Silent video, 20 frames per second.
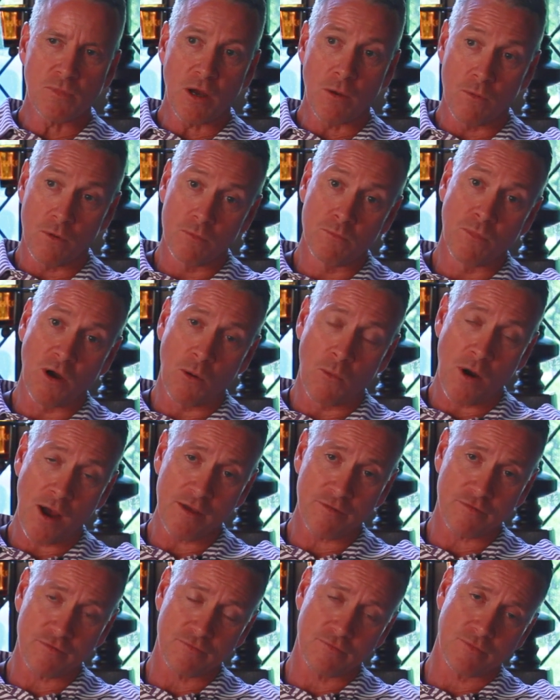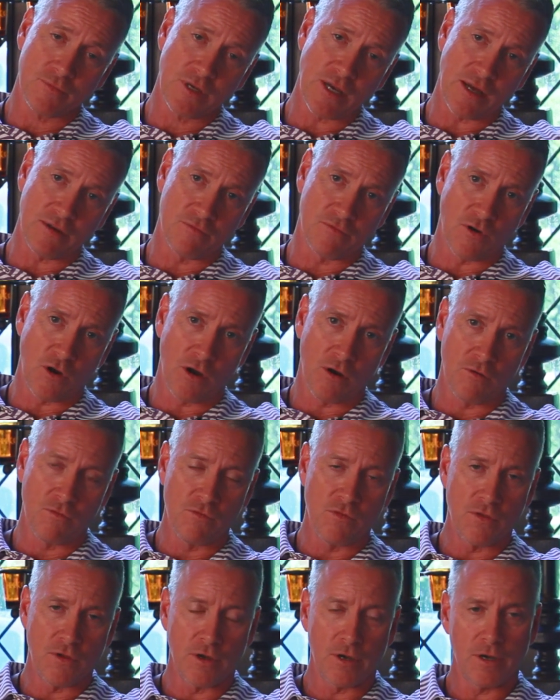my wife got
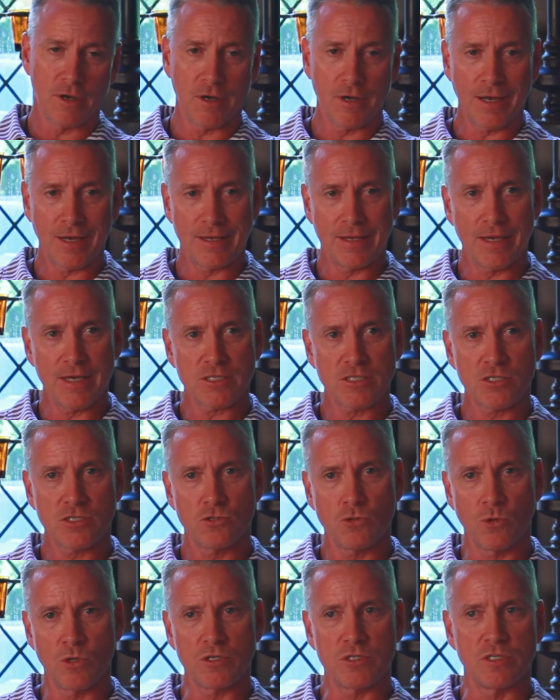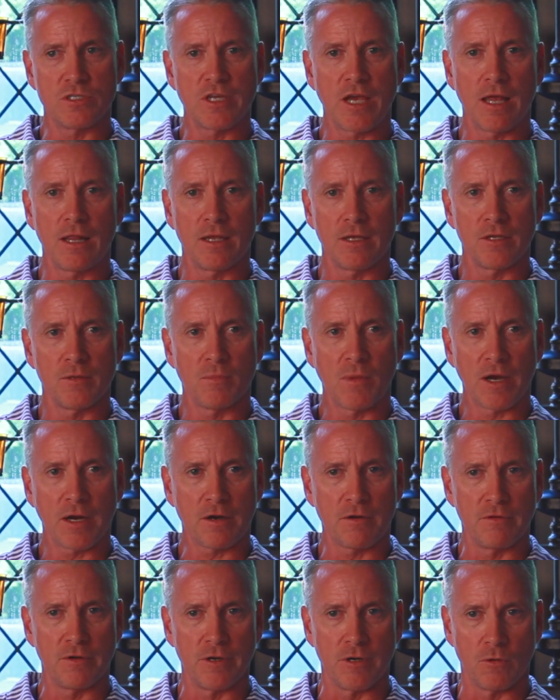involved, I guess, towards the tail end of my
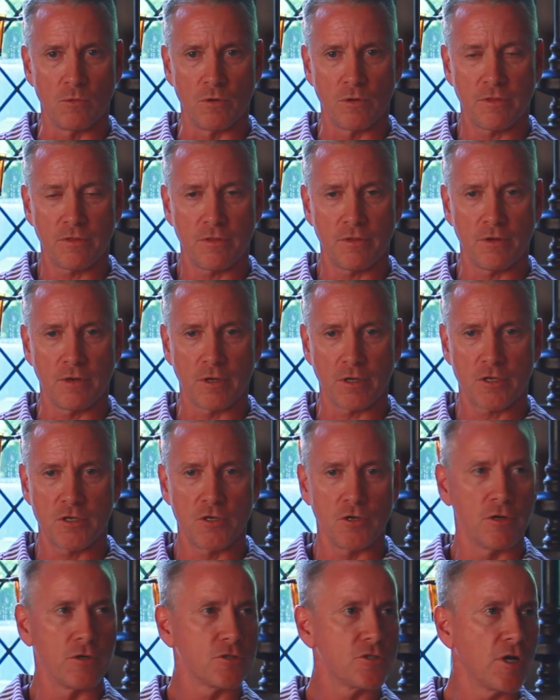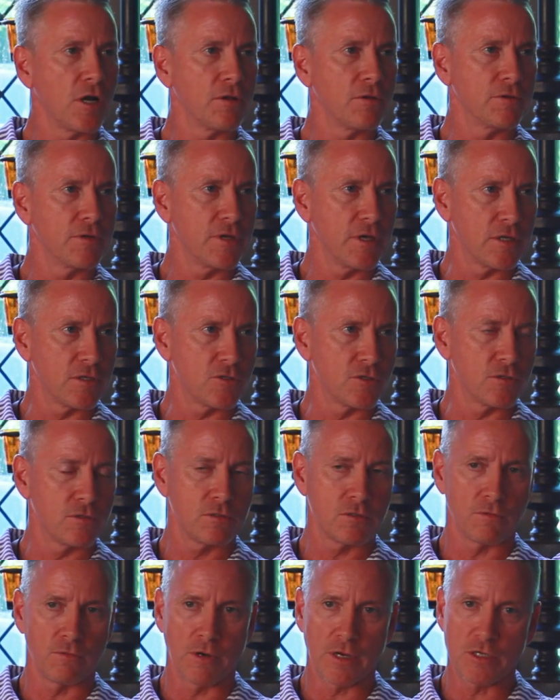career with Cure Childhood Cancer
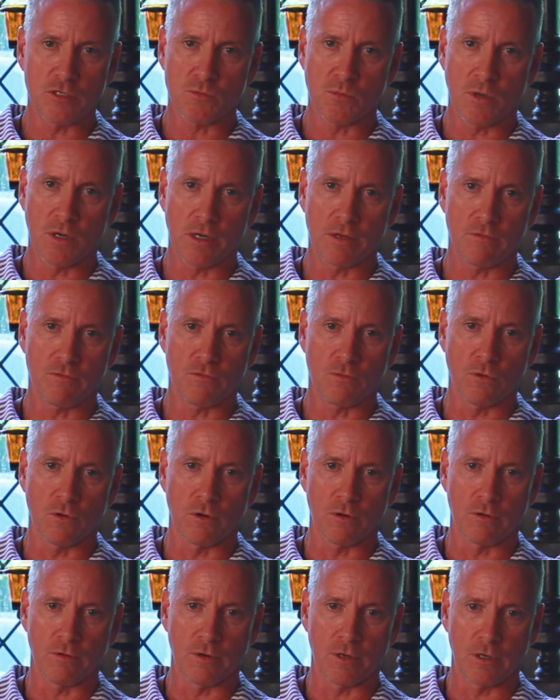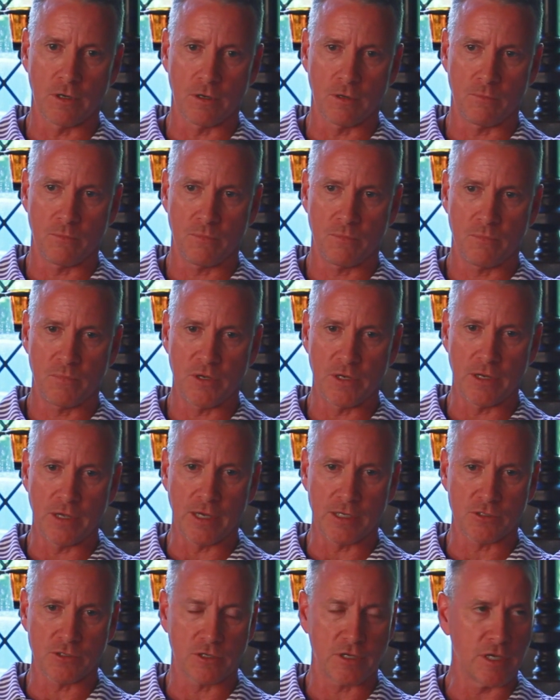to raise money for
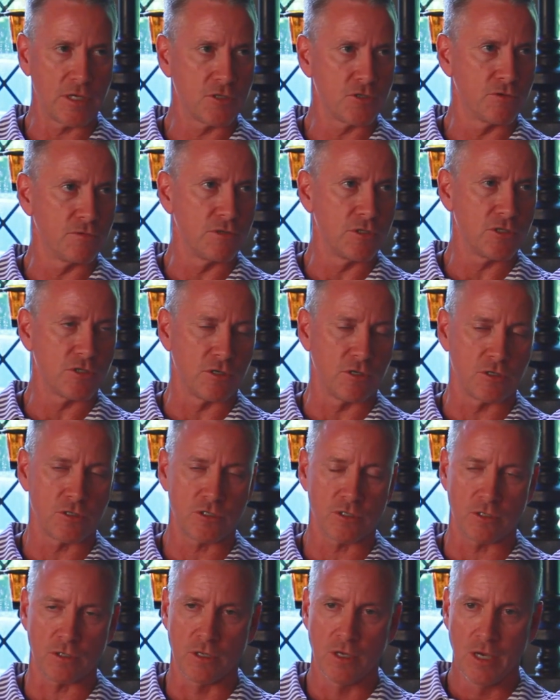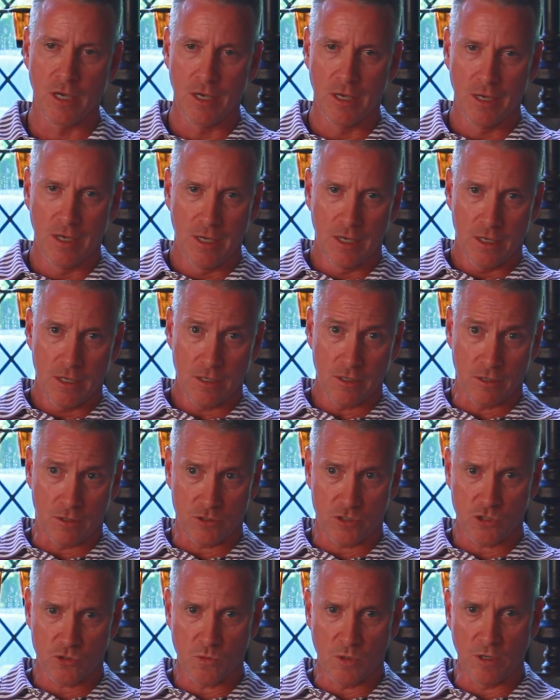pediatric cancer research. And you know,
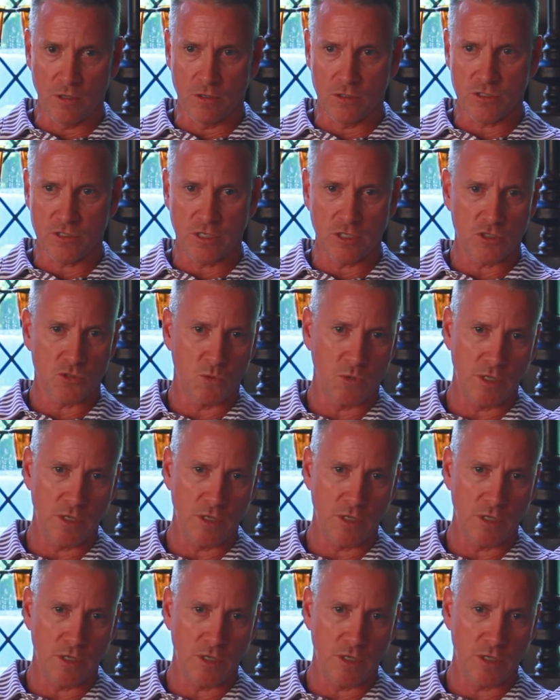it's just one of those things.